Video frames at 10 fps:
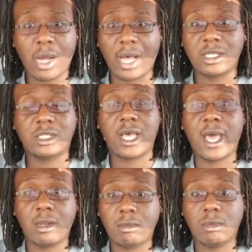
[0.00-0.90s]
I
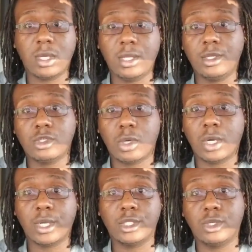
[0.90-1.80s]
sat in the
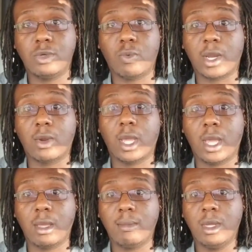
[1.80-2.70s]
truck until the wrecker
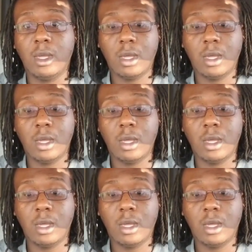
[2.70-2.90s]
came,